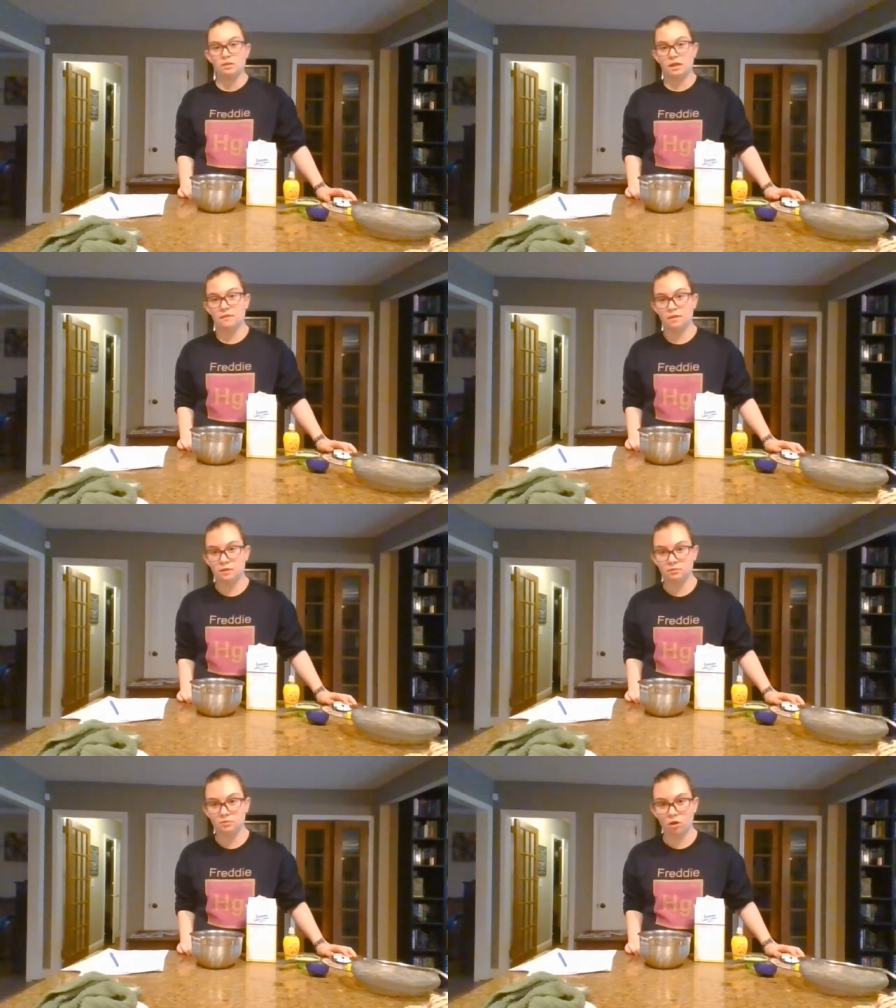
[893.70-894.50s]
And
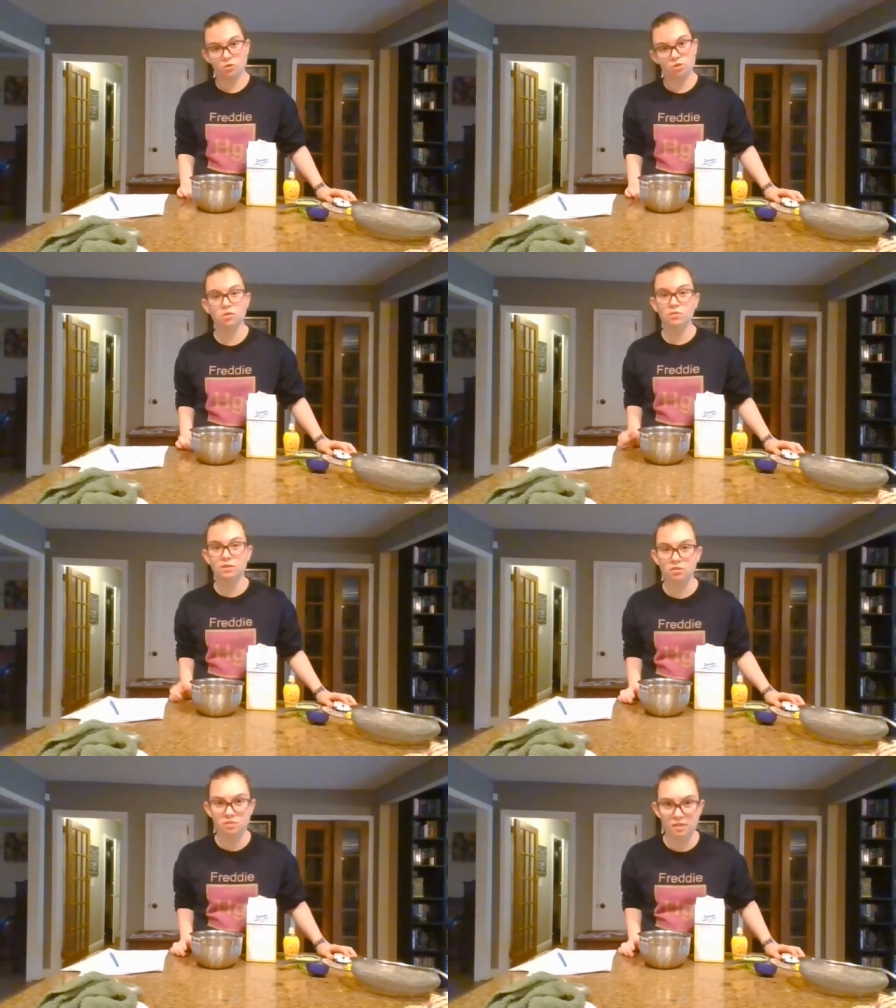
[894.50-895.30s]
then I'll show you what
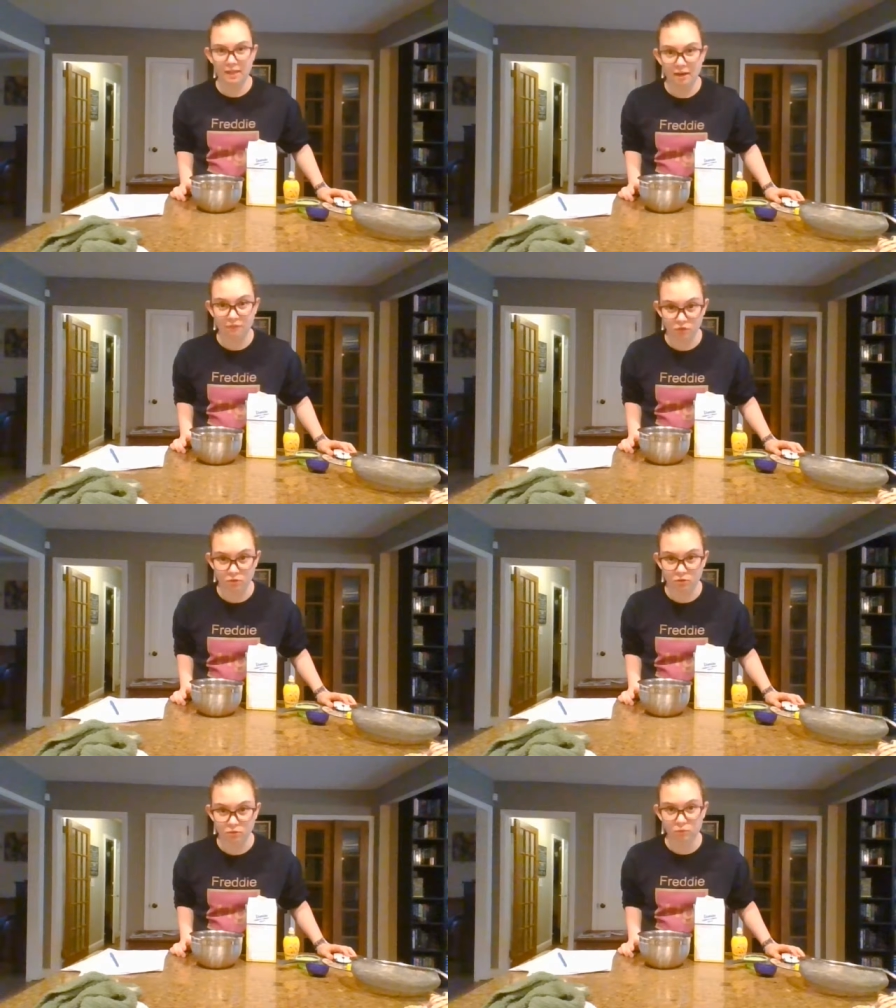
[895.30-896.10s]
it looks like
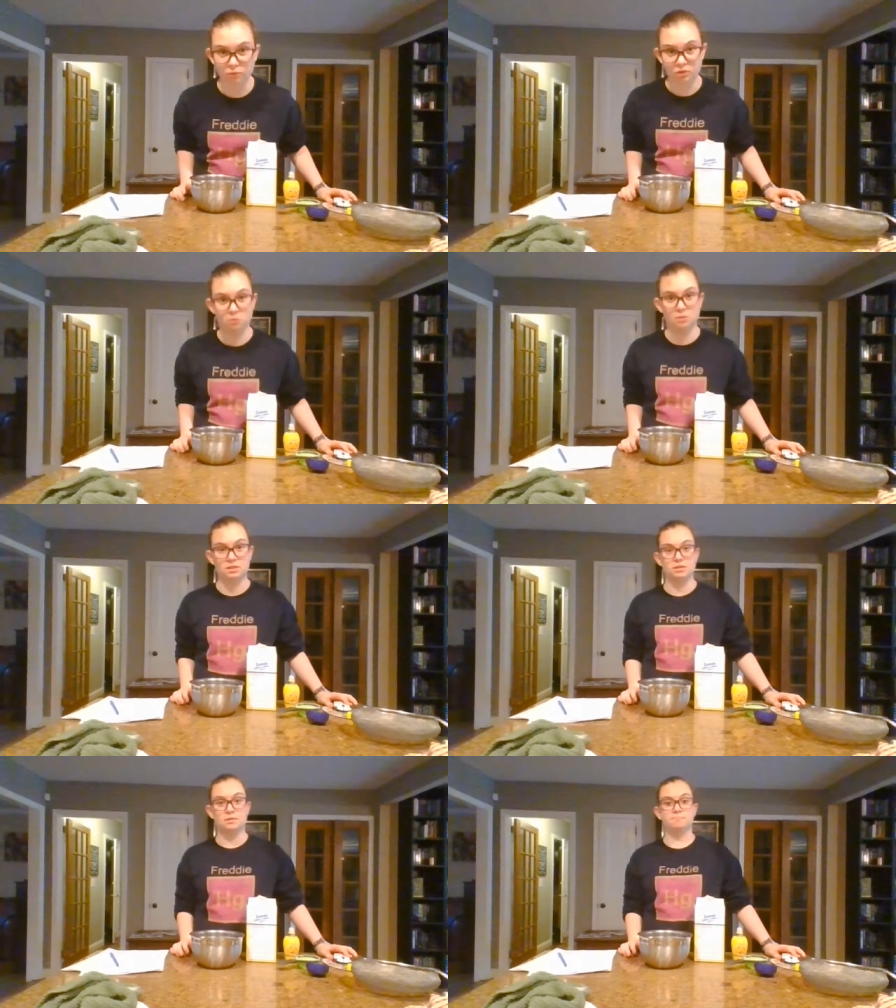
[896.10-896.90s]
after we're done
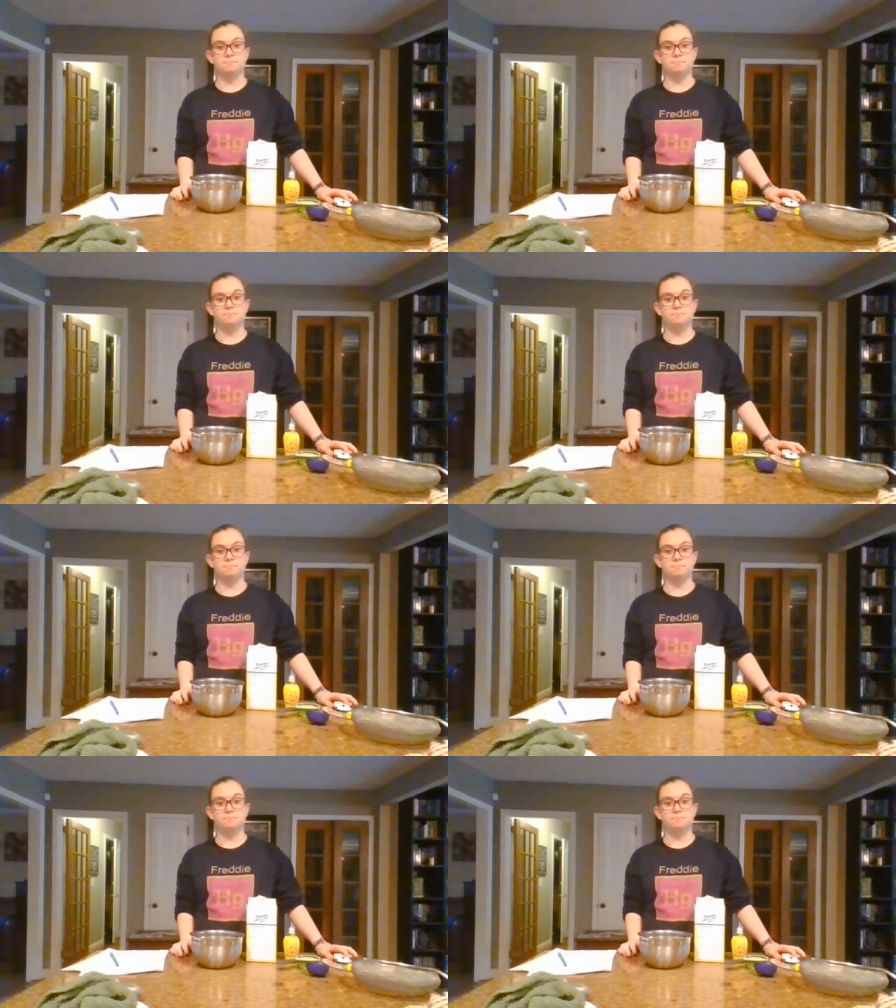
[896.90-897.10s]
whisking it.